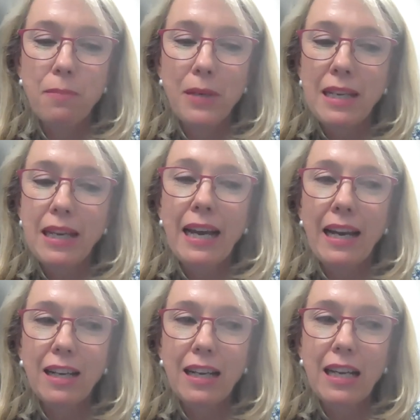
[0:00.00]
but
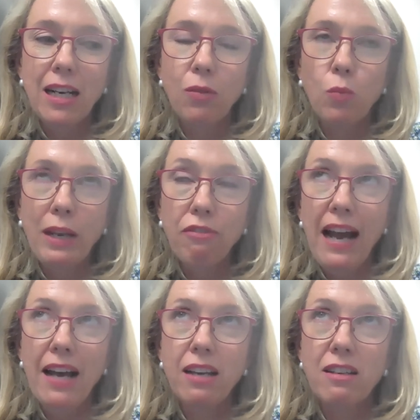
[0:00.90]
yeah, it we've
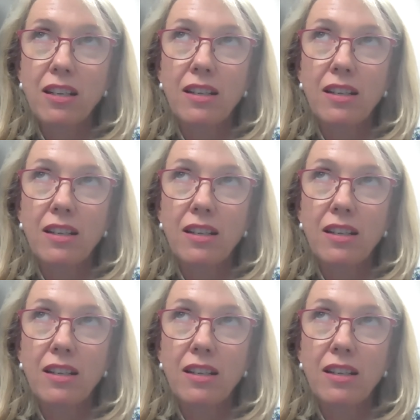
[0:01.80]
had,